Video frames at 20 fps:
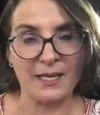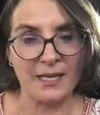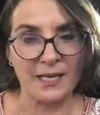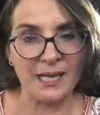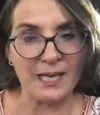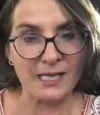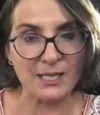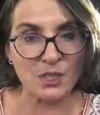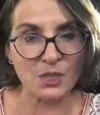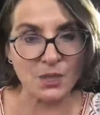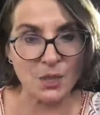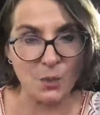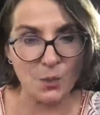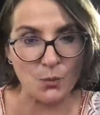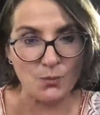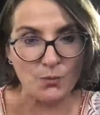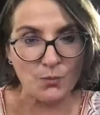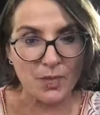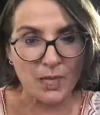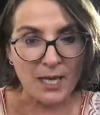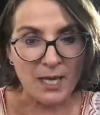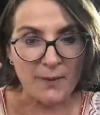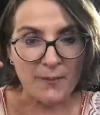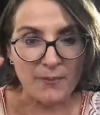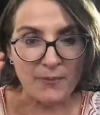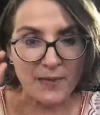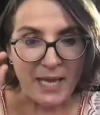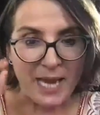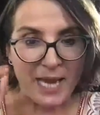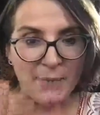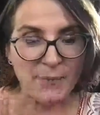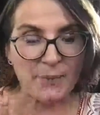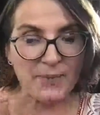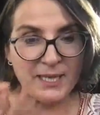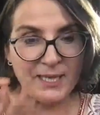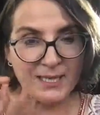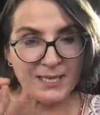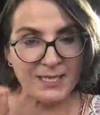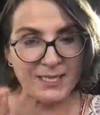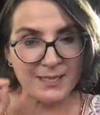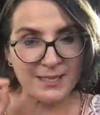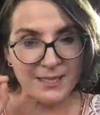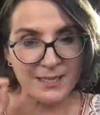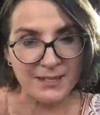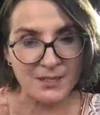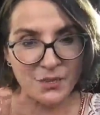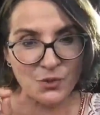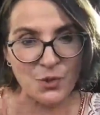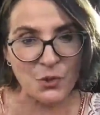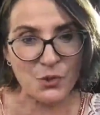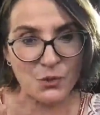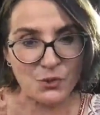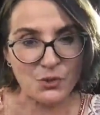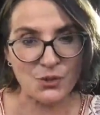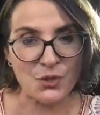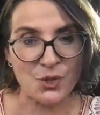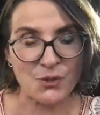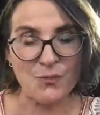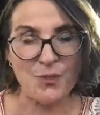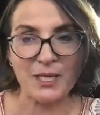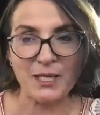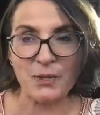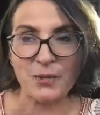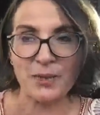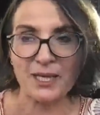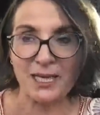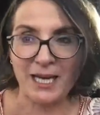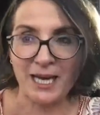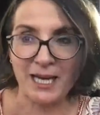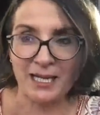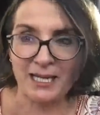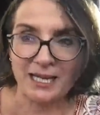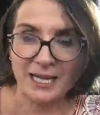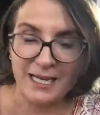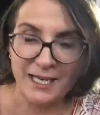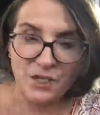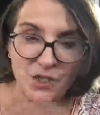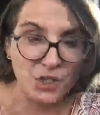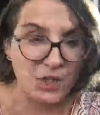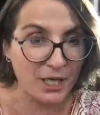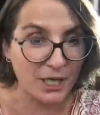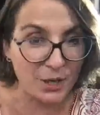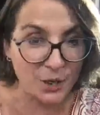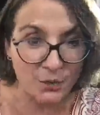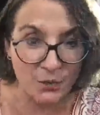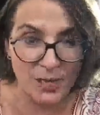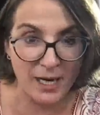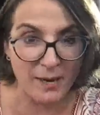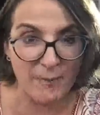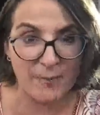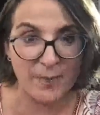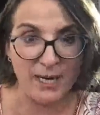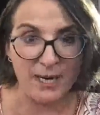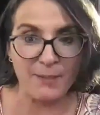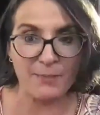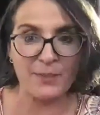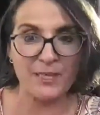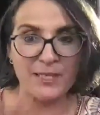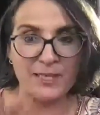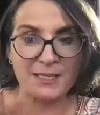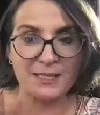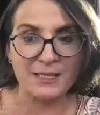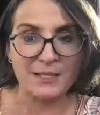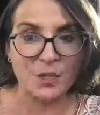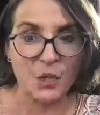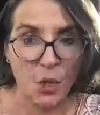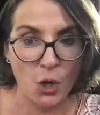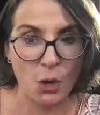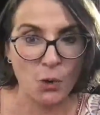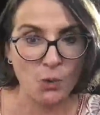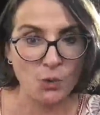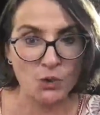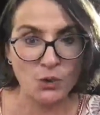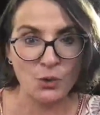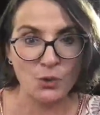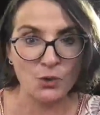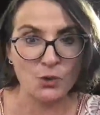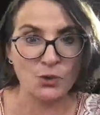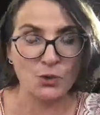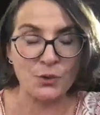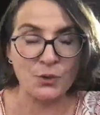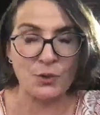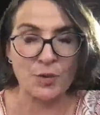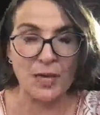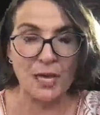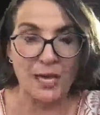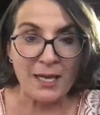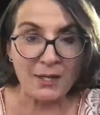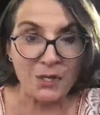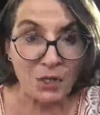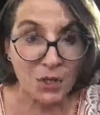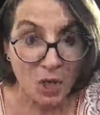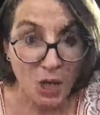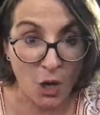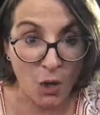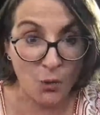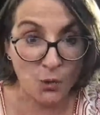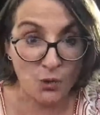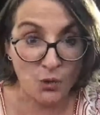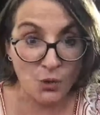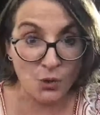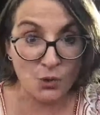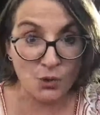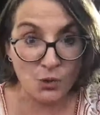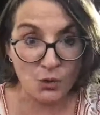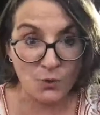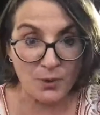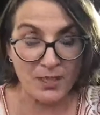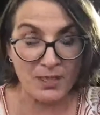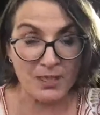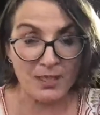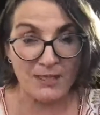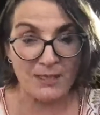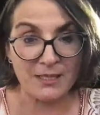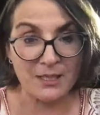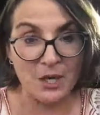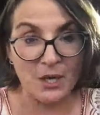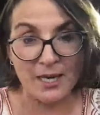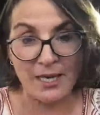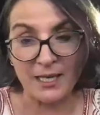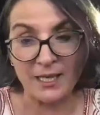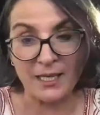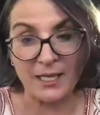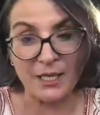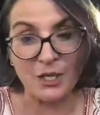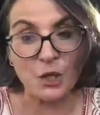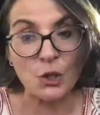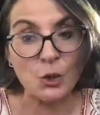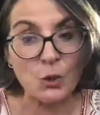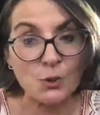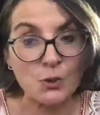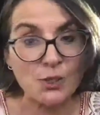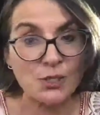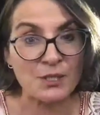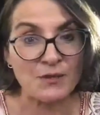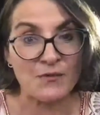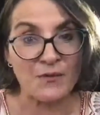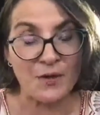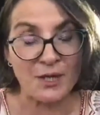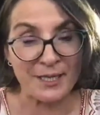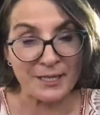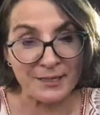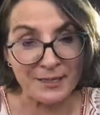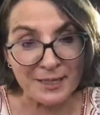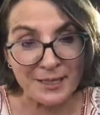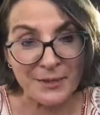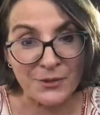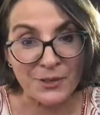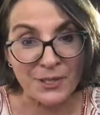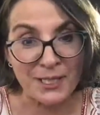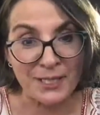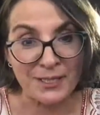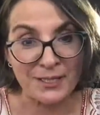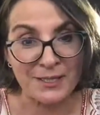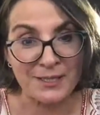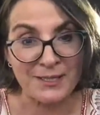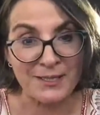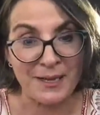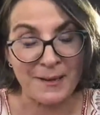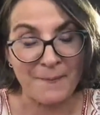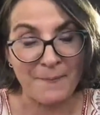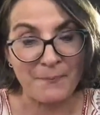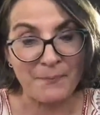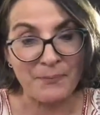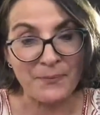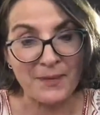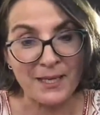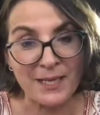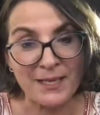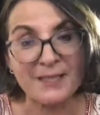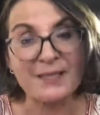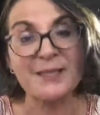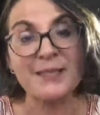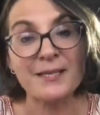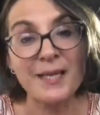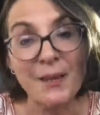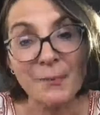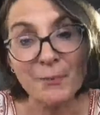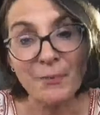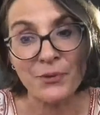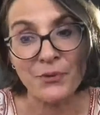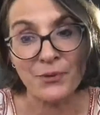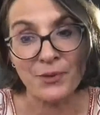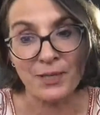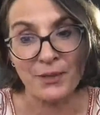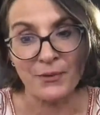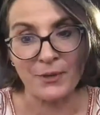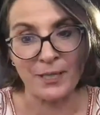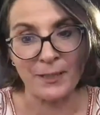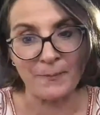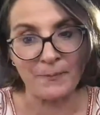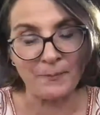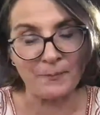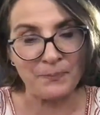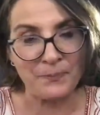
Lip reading: Okay, so happiness is not so much, we can't actually grab happiness and hold on to it. It's like an elusive idea. It's temporary.